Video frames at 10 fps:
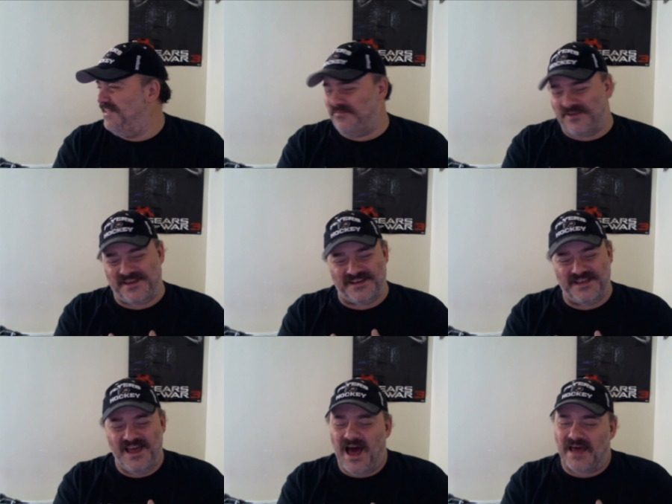
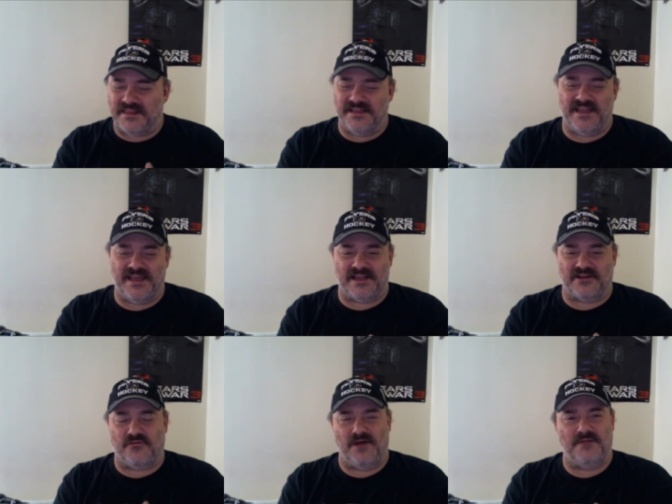because I think they get
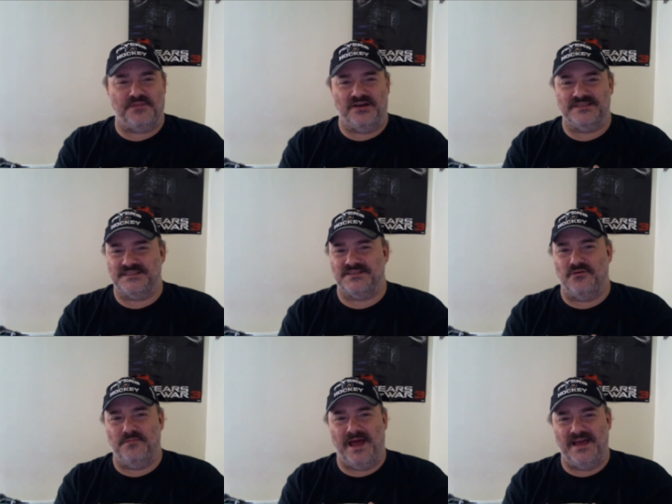crapped on
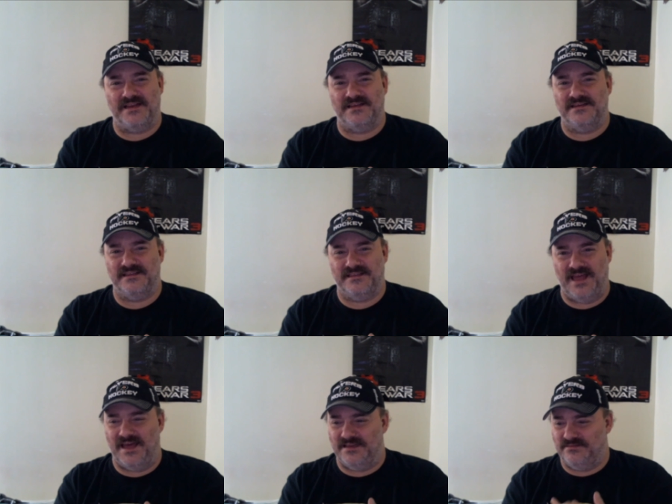so bad
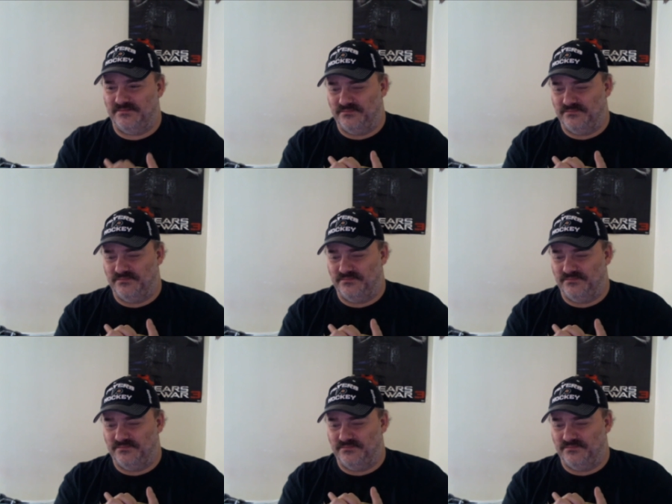that